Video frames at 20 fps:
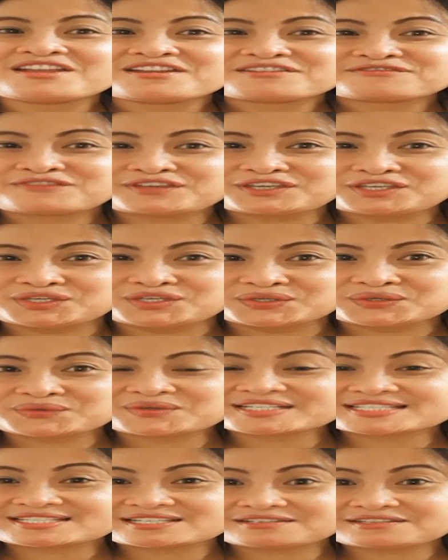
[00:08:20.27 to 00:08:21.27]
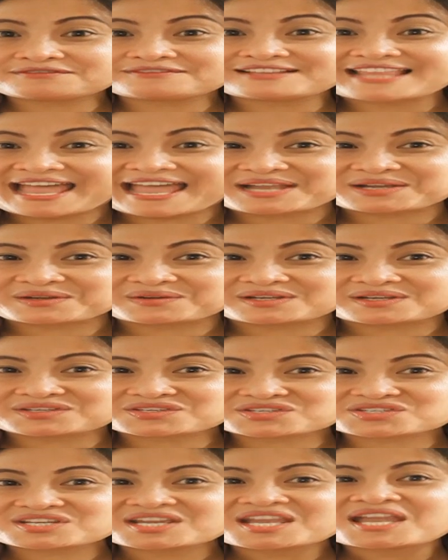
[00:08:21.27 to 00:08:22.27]
figurative
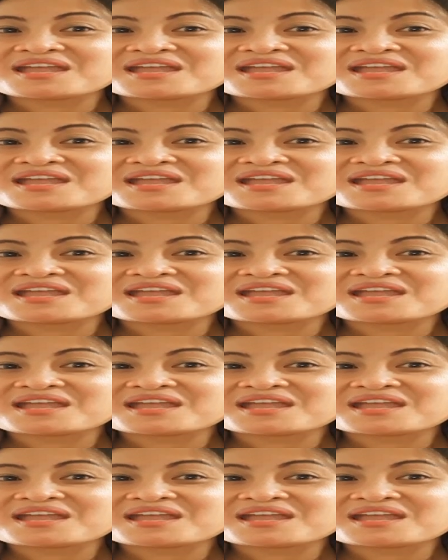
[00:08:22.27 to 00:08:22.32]
language,